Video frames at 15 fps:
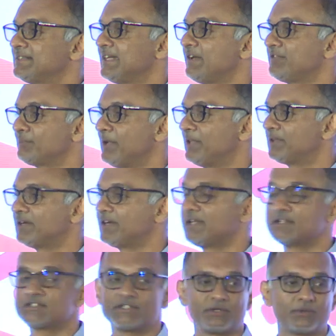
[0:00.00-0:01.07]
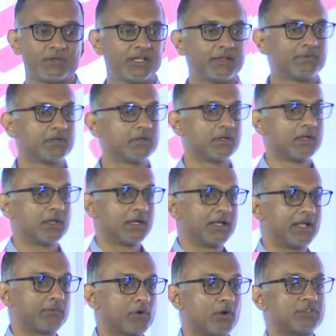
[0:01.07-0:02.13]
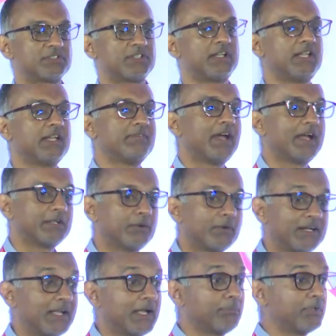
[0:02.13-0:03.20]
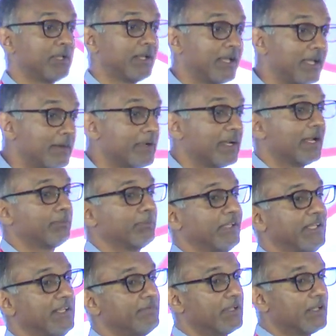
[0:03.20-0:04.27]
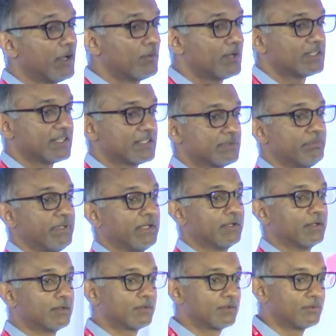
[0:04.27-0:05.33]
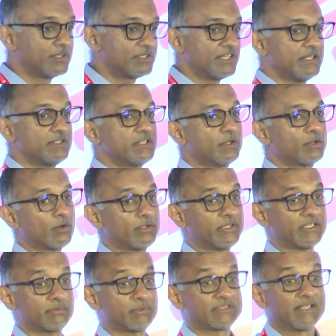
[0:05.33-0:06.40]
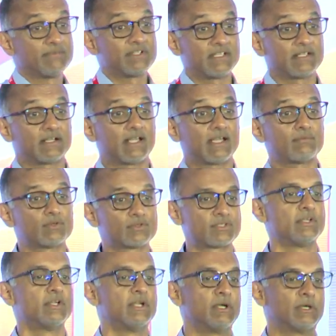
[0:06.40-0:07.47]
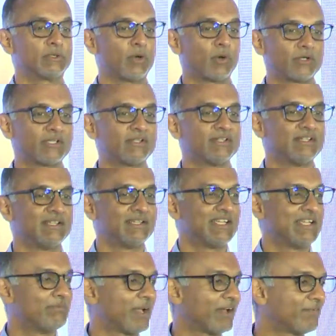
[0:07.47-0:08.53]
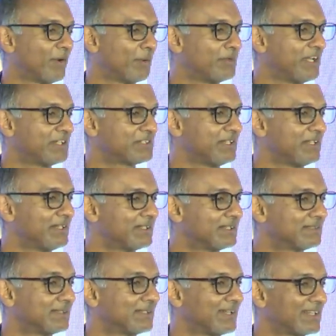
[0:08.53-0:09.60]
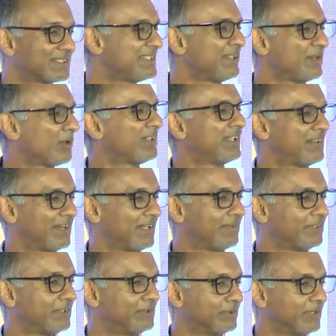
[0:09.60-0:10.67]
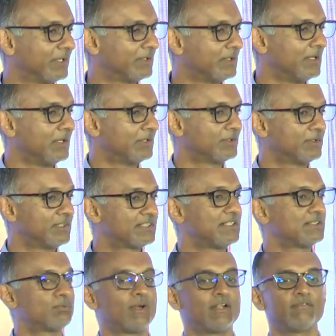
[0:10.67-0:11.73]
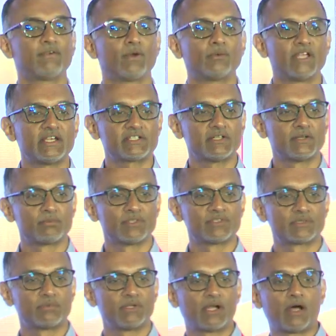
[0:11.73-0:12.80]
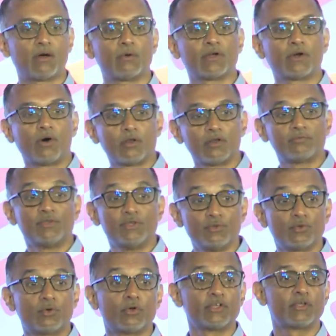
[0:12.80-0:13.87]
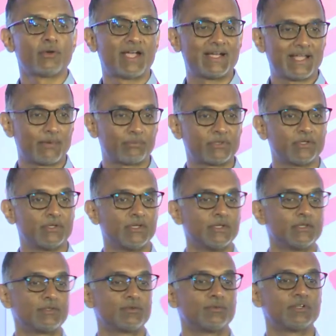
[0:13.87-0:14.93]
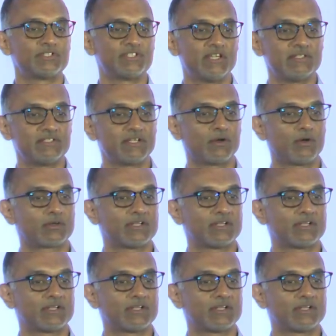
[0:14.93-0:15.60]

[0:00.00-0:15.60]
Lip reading: said, I've spent 30 years in Unilever, and I constantly have had to adapt, and I am adapting even now as I speak to the changing context, because everything that I was taught in my foundational years are actually not that relevant today. So this is one foundational principle. How are all of you going to adapt to a changing